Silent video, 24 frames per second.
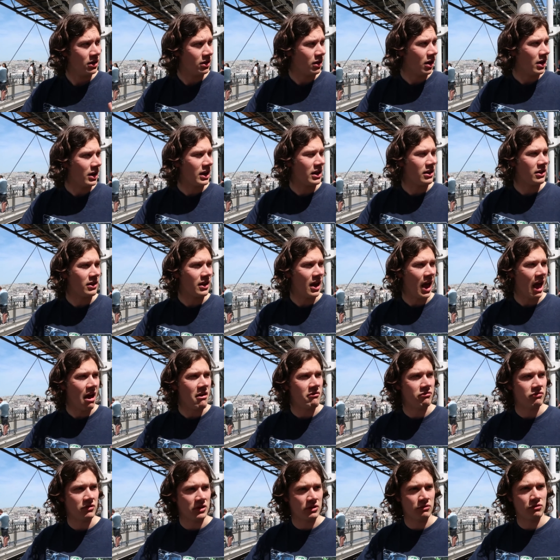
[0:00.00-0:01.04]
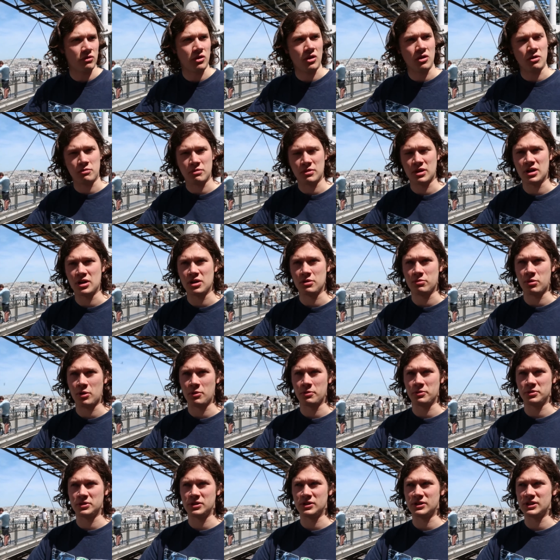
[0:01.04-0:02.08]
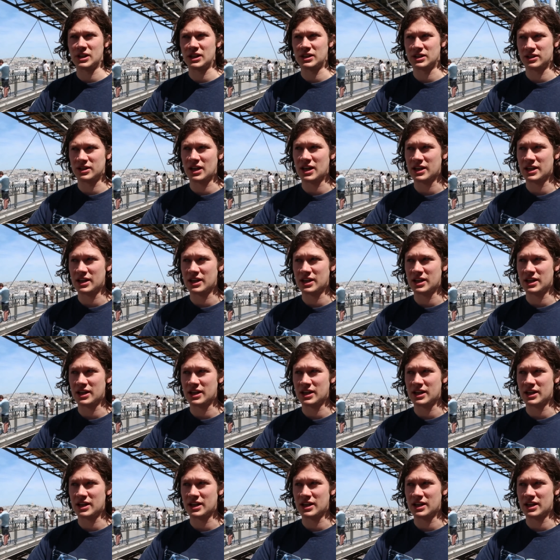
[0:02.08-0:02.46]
like in every room at the Pompidou Centre,